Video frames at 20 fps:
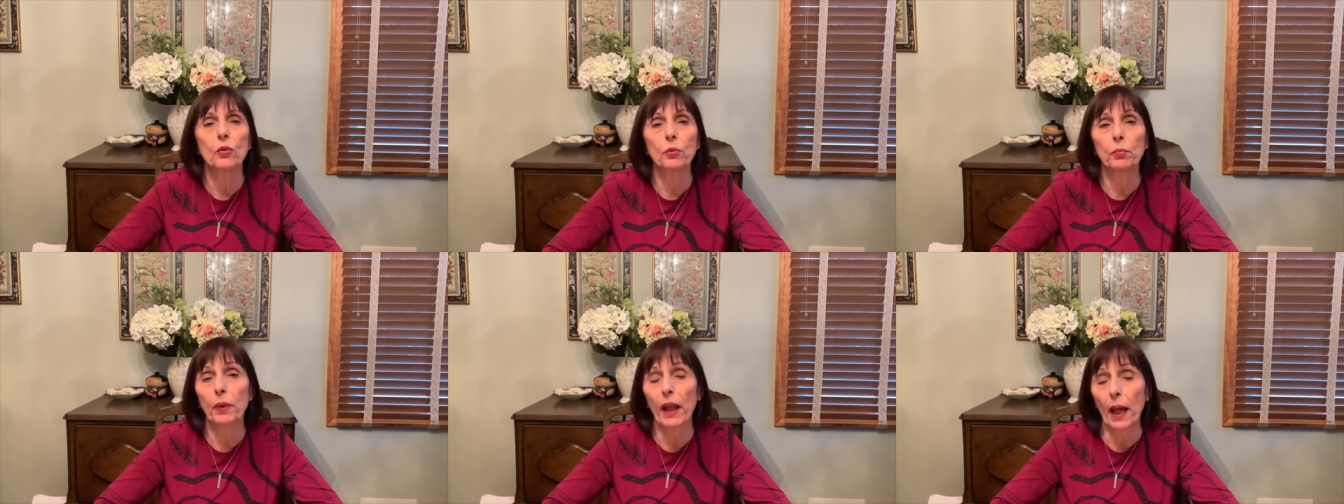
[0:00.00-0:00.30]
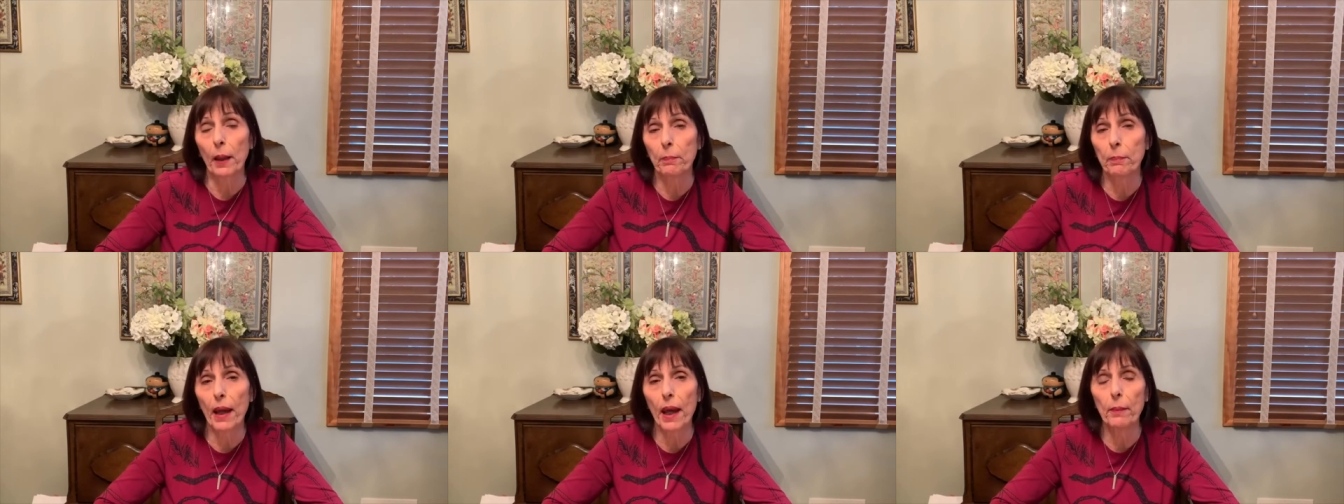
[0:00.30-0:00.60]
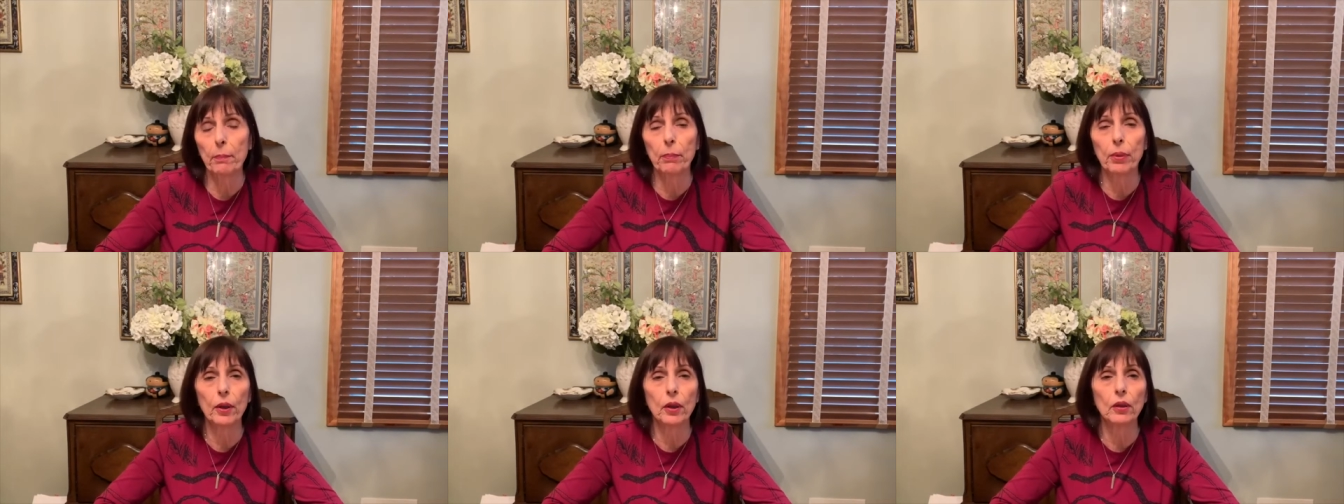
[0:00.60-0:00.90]
black
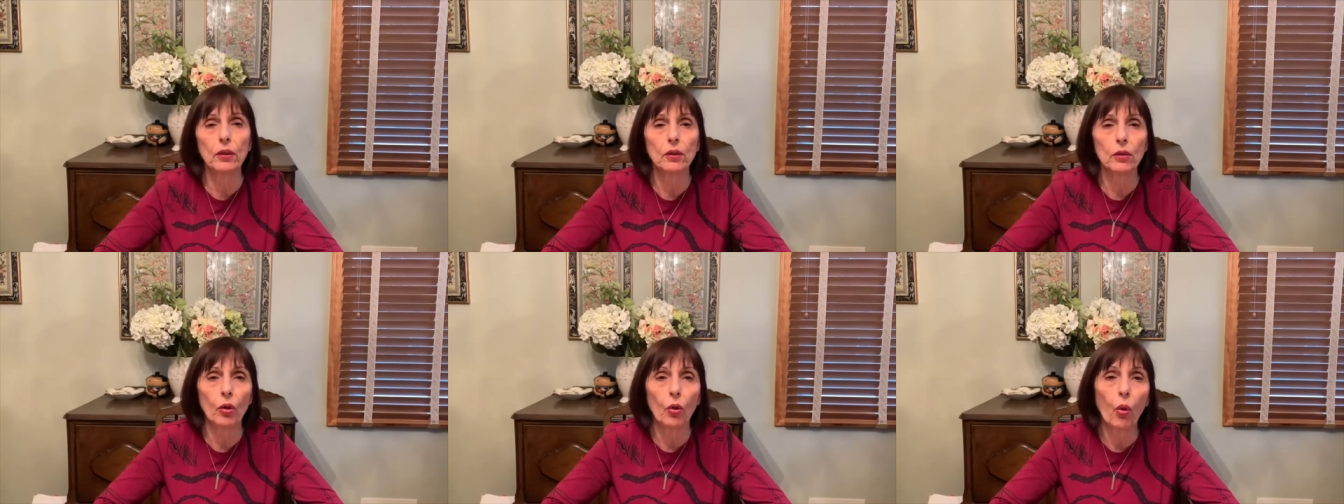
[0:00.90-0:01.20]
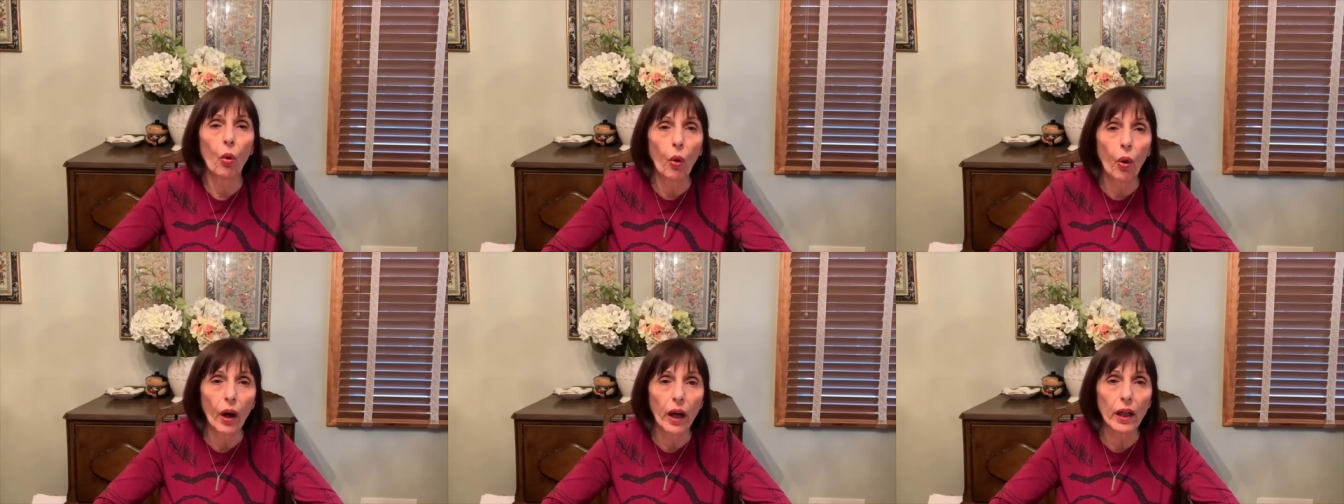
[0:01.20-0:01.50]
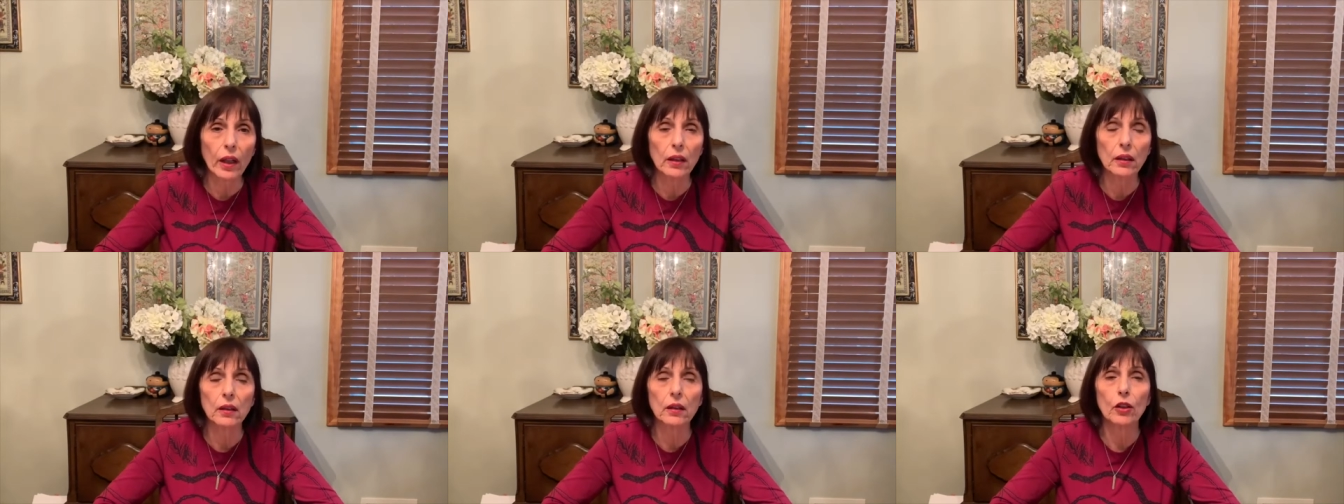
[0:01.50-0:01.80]
pepper,
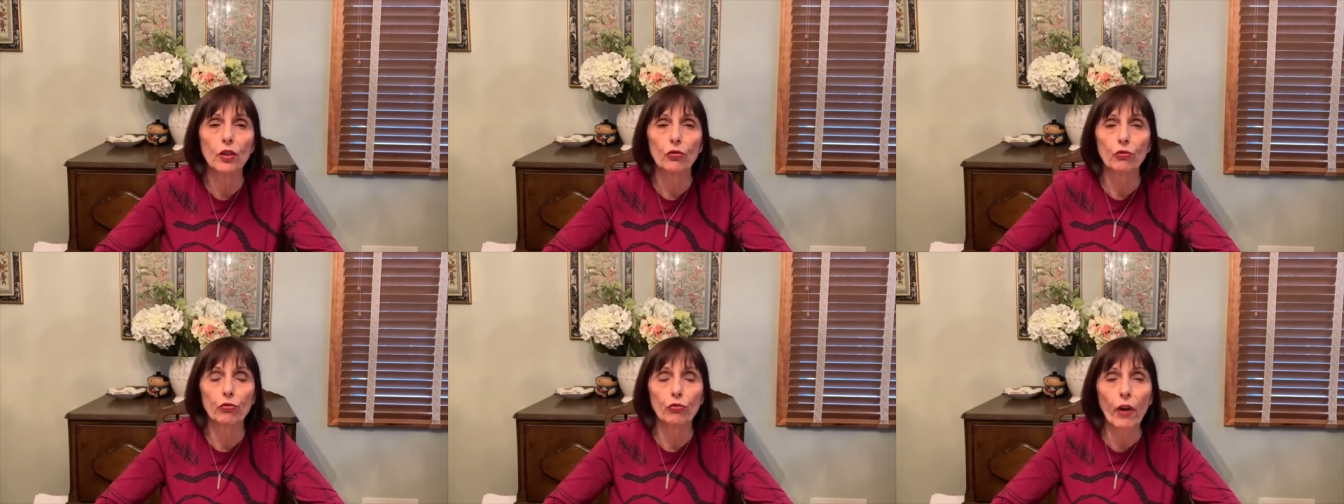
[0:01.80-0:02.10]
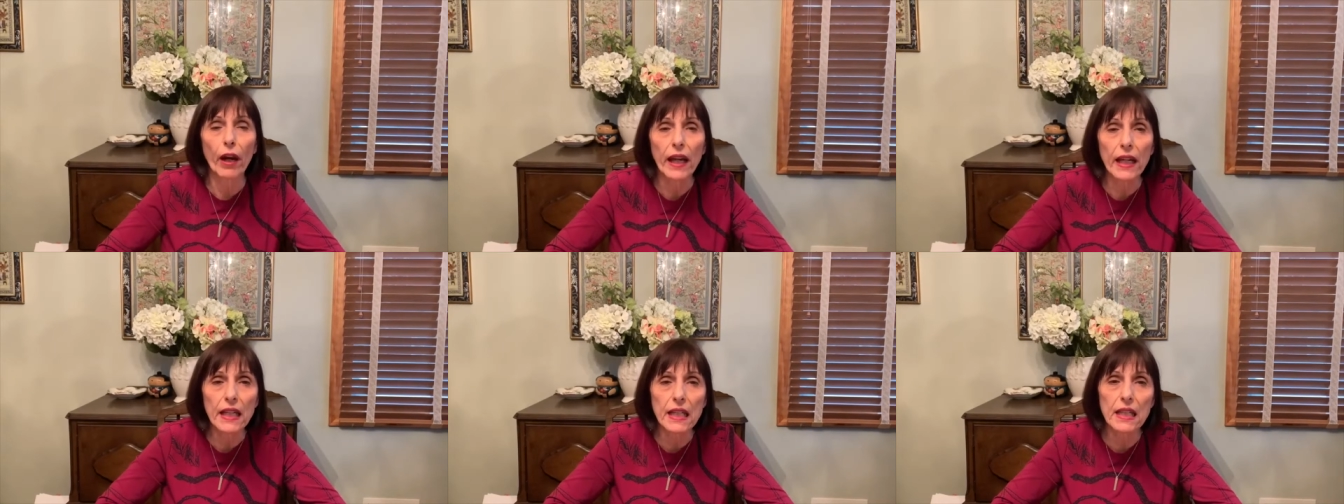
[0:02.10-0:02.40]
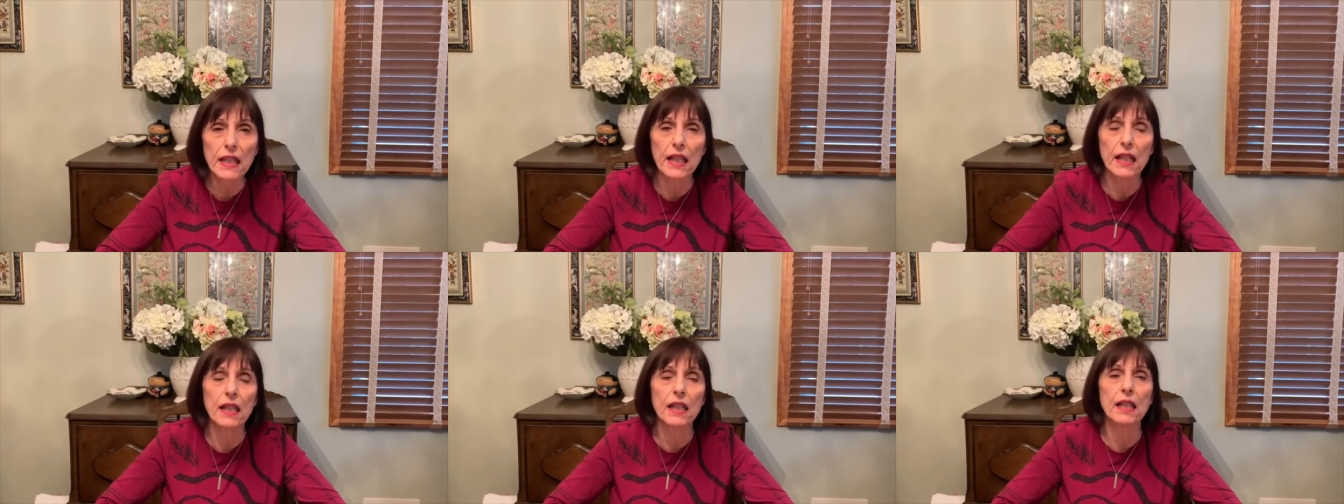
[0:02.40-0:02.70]
oil,
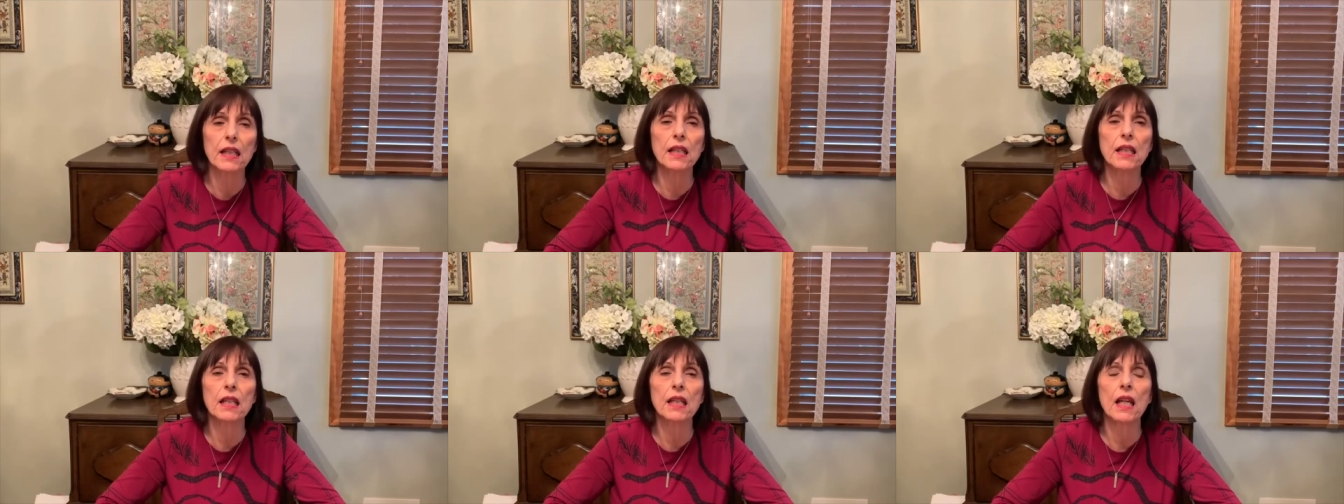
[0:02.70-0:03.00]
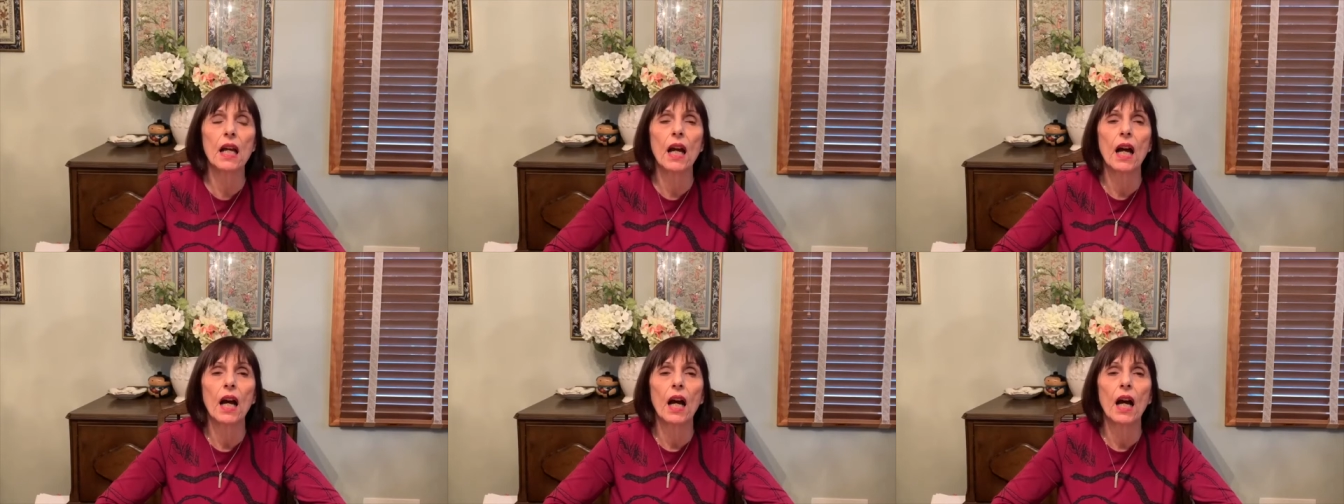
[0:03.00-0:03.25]
raisins,